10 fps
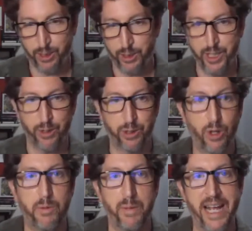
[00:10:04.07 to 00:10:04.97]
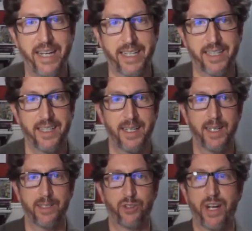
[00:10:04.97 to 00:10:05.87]
you know global panic
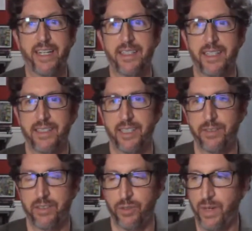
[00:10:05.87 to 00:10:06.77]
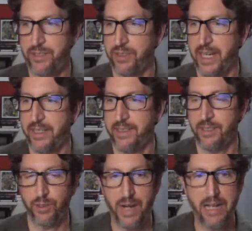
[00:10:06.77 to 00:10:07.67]
to try to to, to, to wrestle
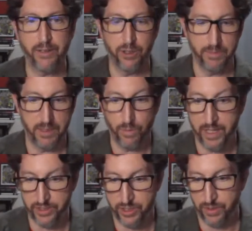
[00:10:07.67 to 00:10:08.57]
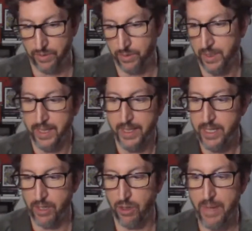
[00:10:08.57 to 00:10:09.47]
that to the ground a little bit was to you
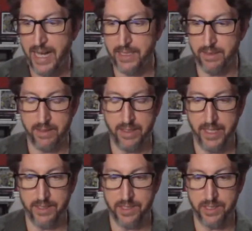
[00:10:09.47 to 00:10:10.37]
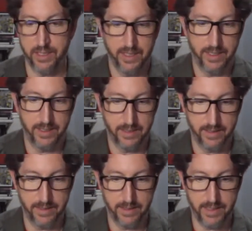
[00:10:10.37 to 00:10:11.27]
know go back to the things
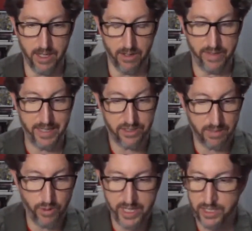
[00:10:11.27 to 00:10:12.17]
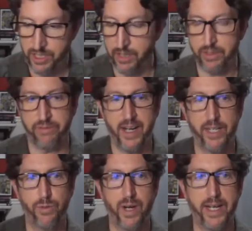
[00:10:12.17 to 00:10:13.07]
you know that in some ways you know
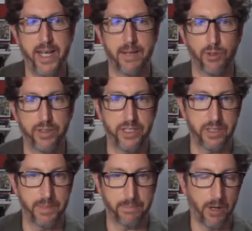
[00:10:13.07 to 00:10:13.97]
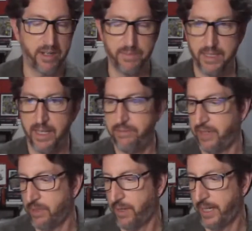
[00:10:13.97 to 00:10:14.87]
define who I am or at least a big part of my
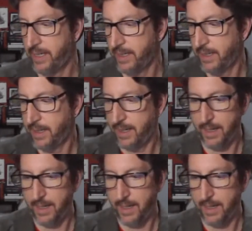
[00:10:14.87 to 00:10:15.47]
life anyway.